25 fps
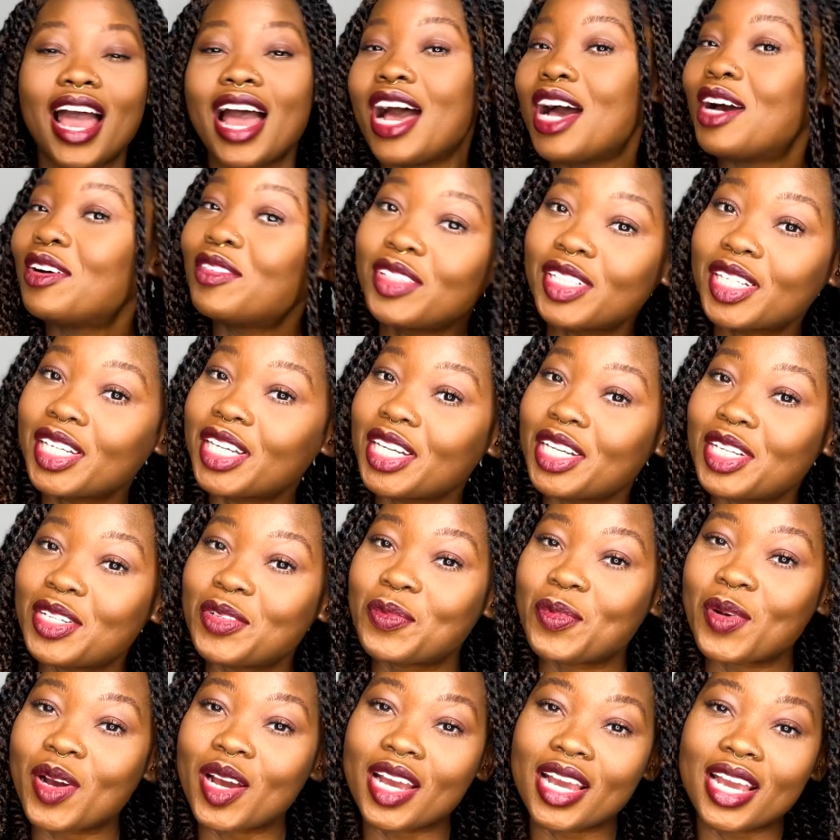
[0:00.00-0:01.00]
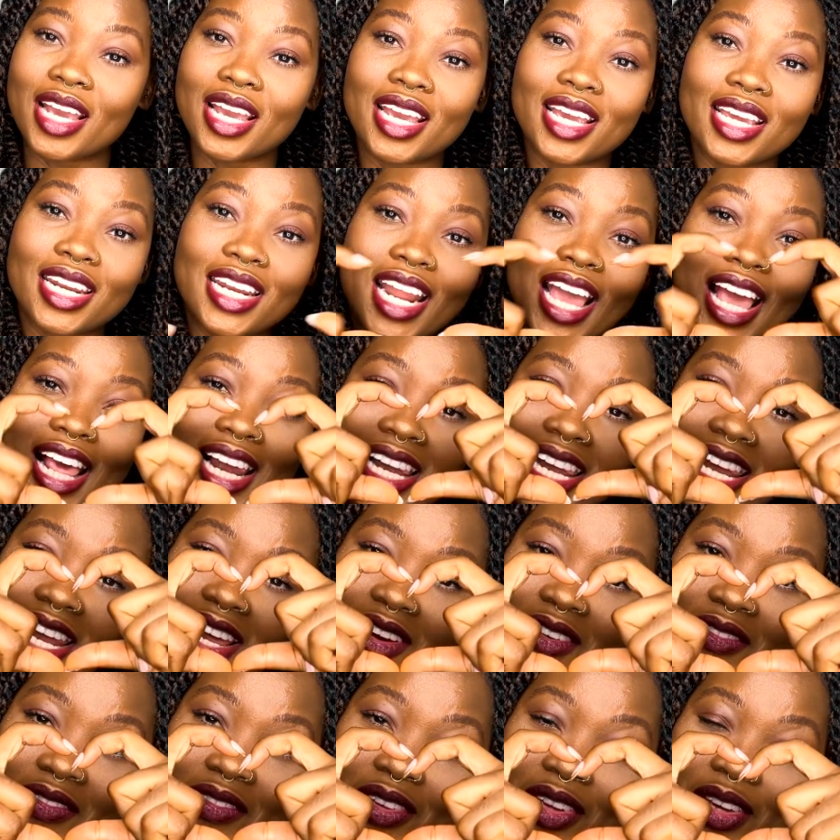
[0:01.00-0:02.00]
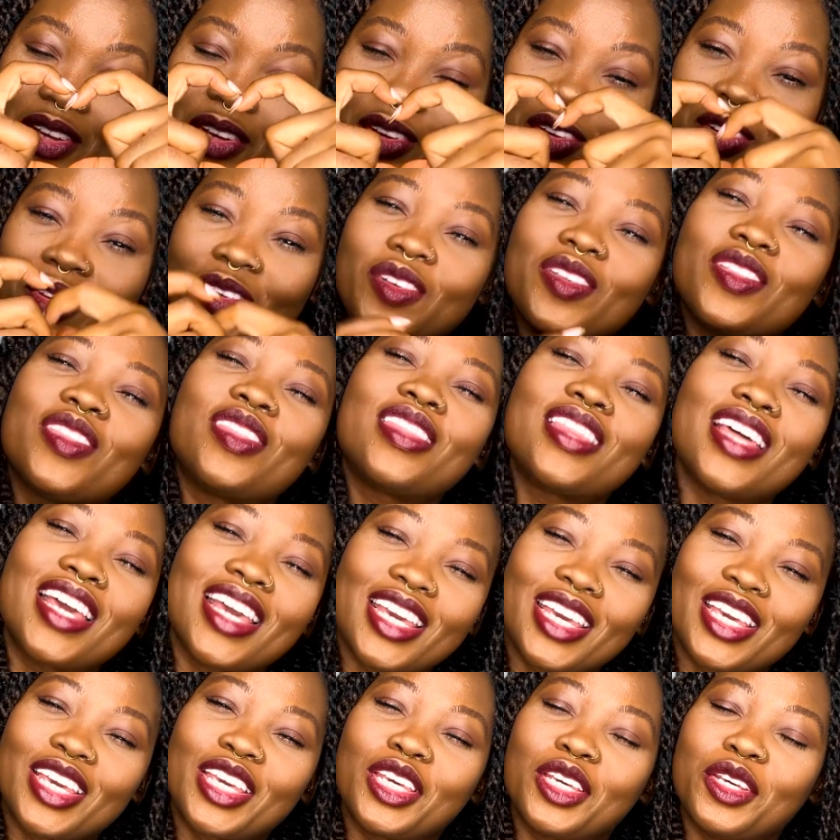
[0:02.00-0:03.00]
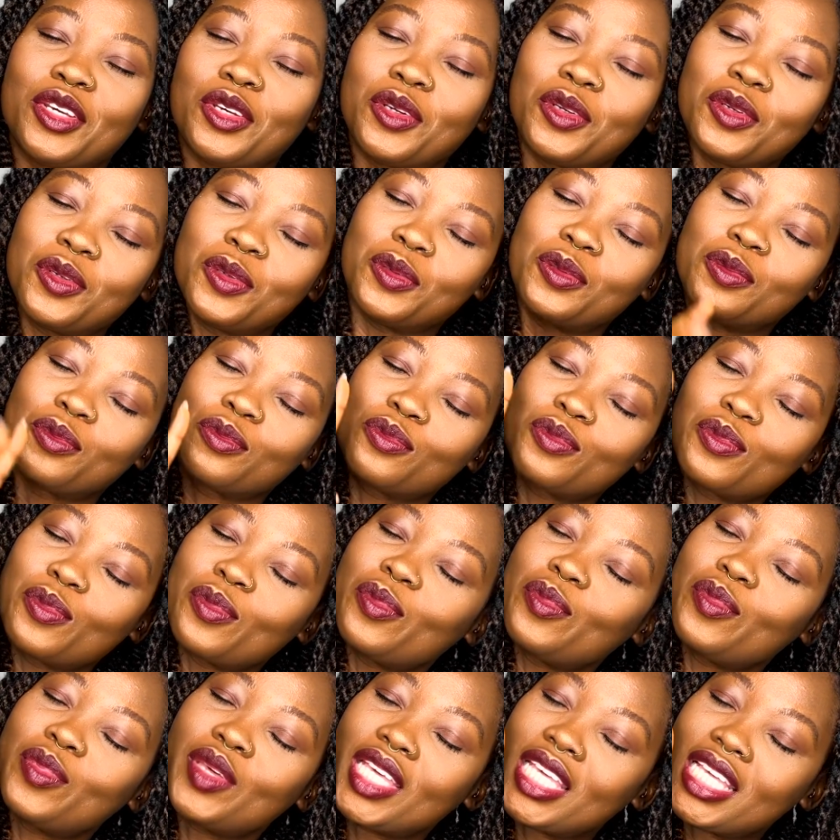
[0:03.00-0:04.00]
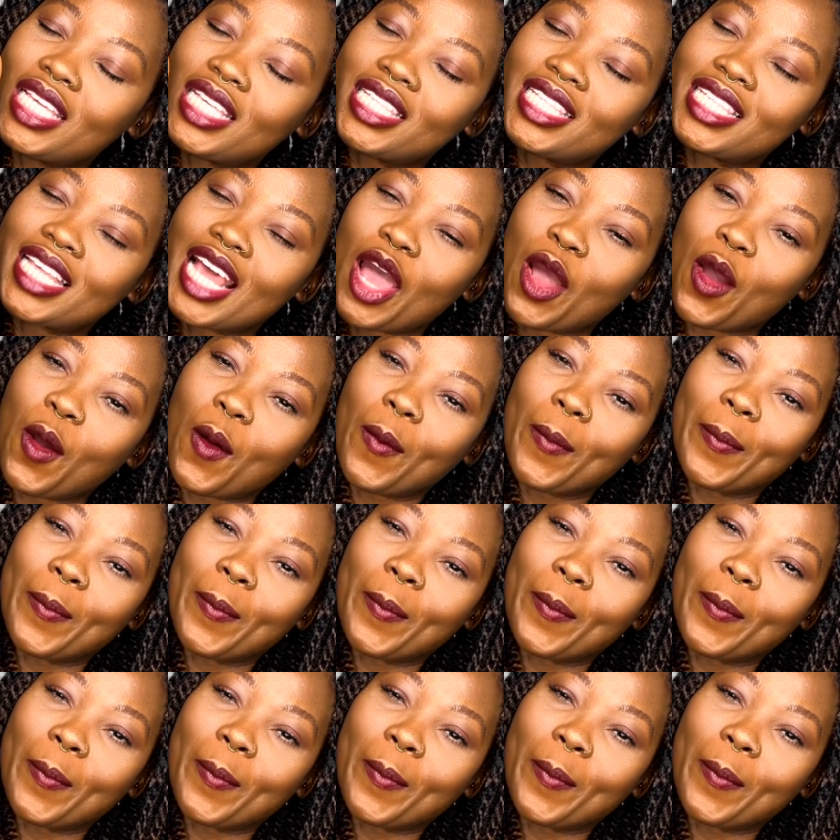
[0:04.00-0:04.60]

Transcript: Have a good one. Love you. Thank you. Peace out.